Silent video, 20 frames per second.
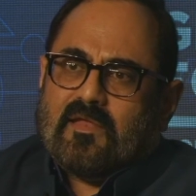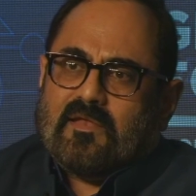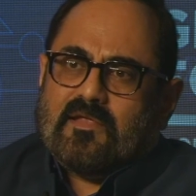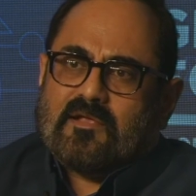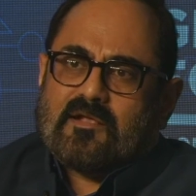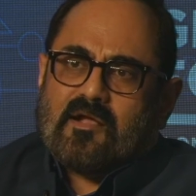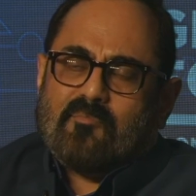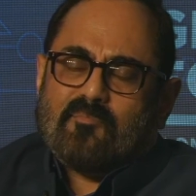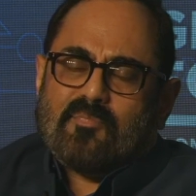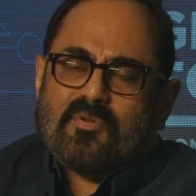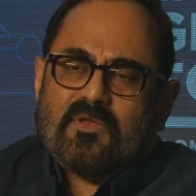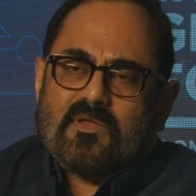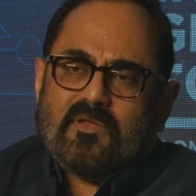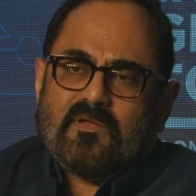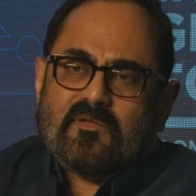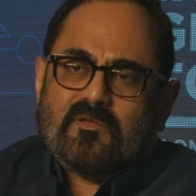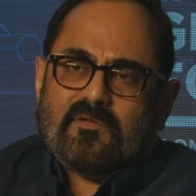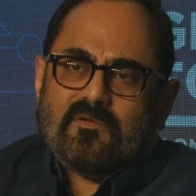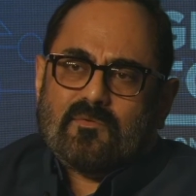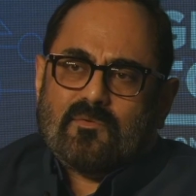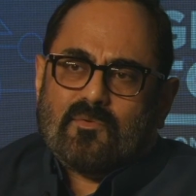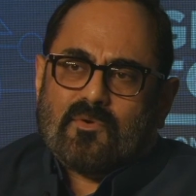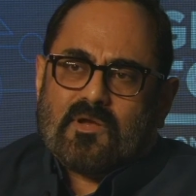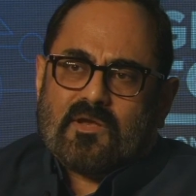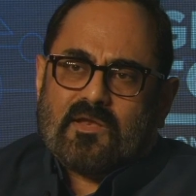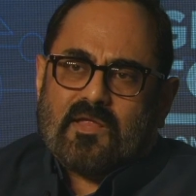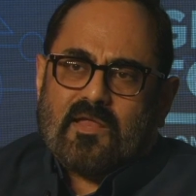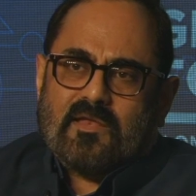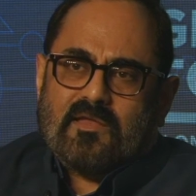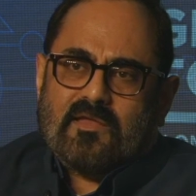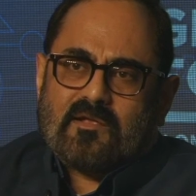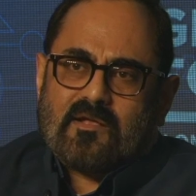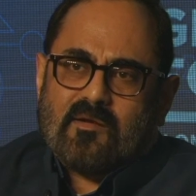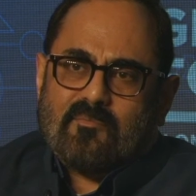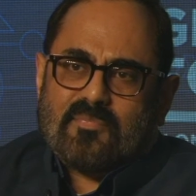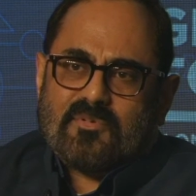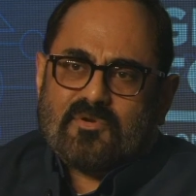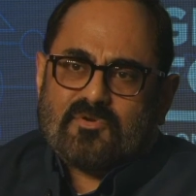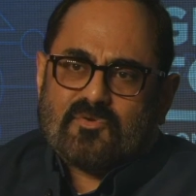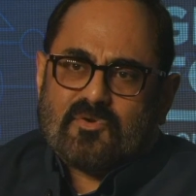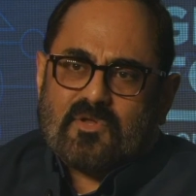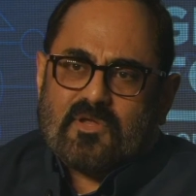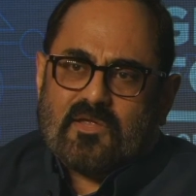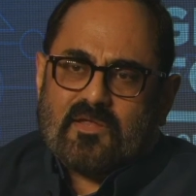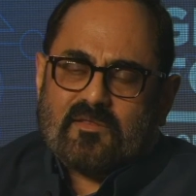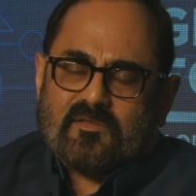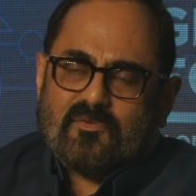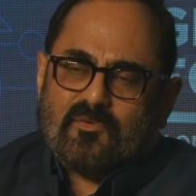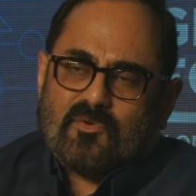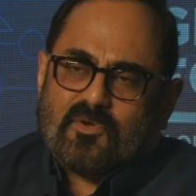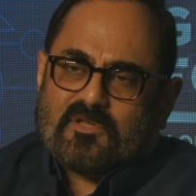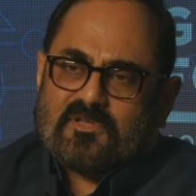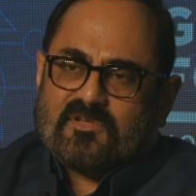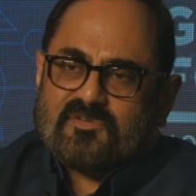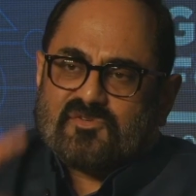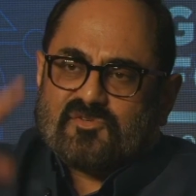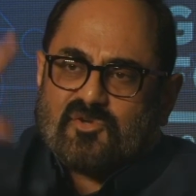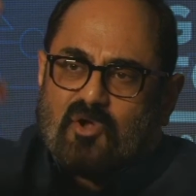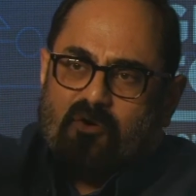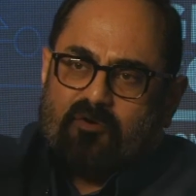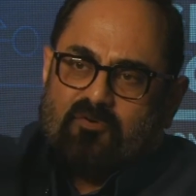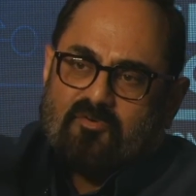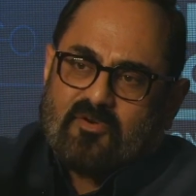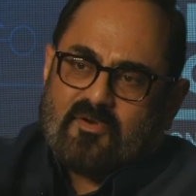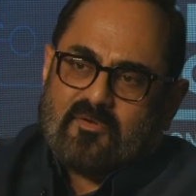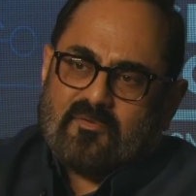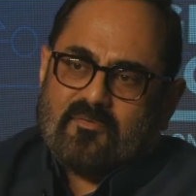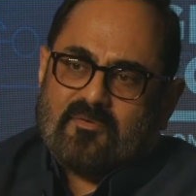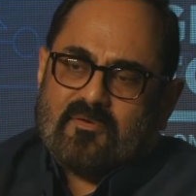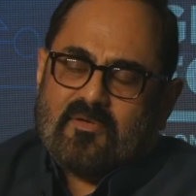company. You look at any company today and you look at the stock,